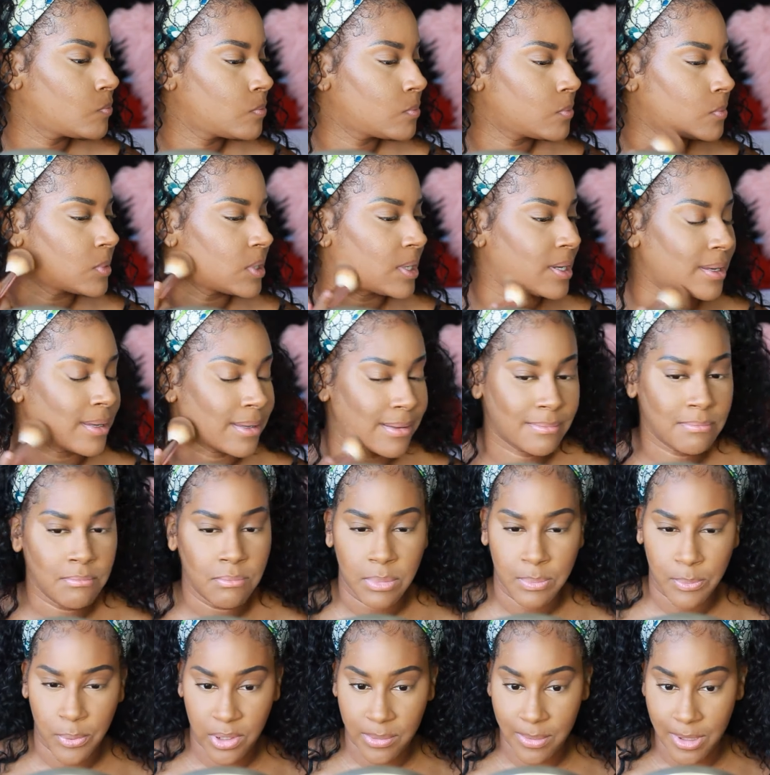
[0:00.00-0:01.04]
okay,
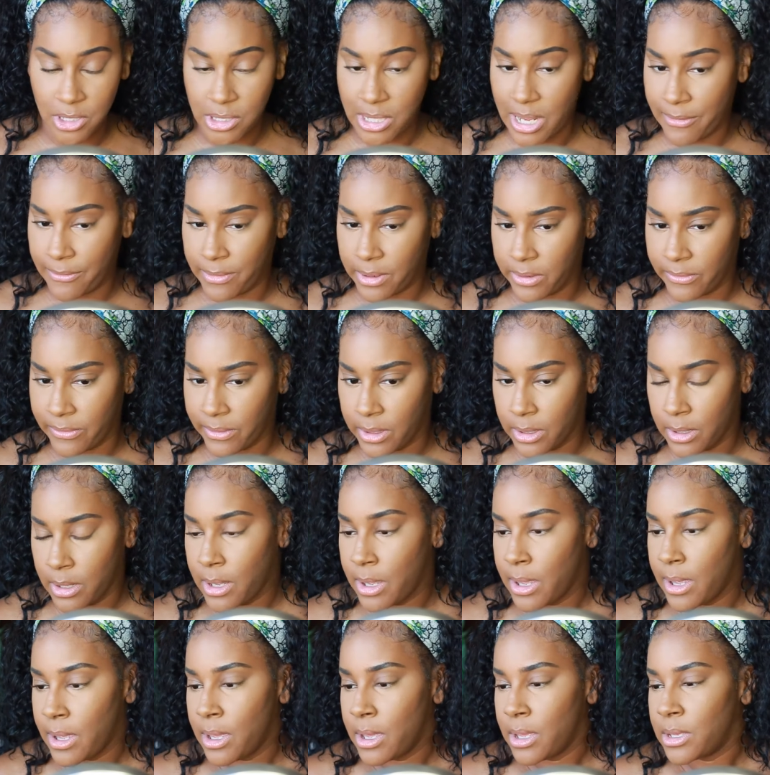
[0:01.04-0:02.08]
pretty much got rid of it.
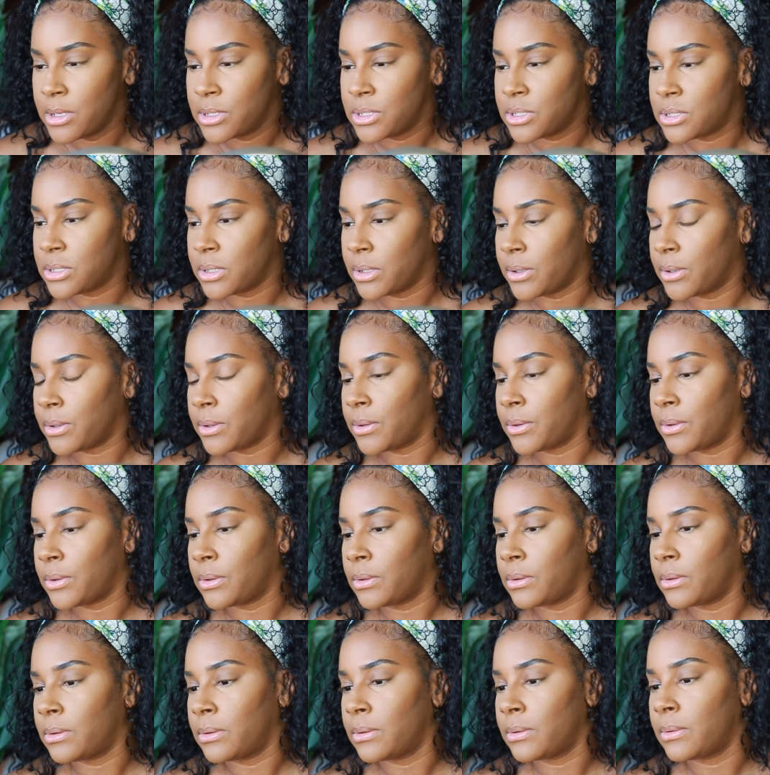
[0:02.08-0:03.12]

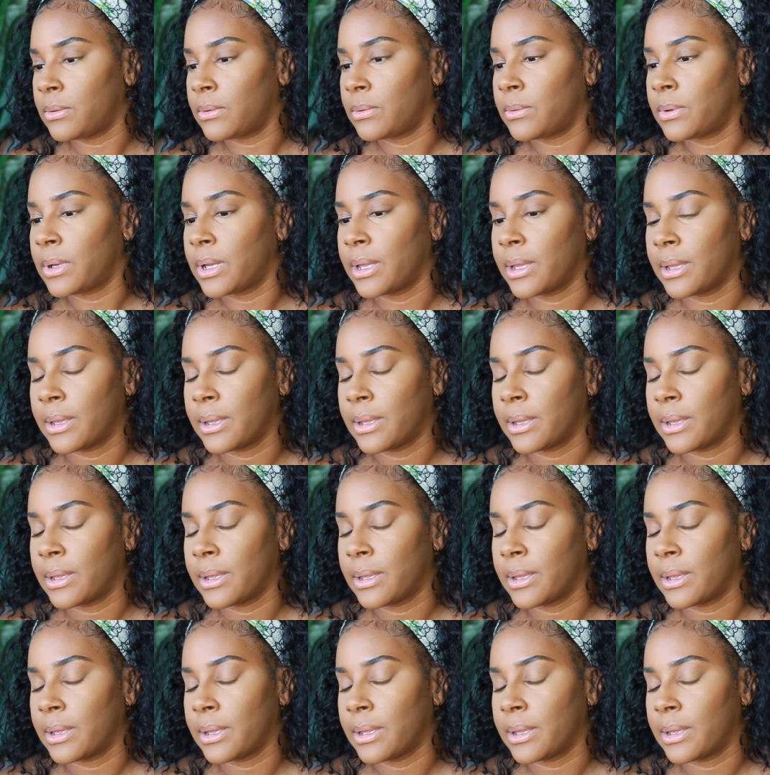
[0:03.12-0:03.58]
So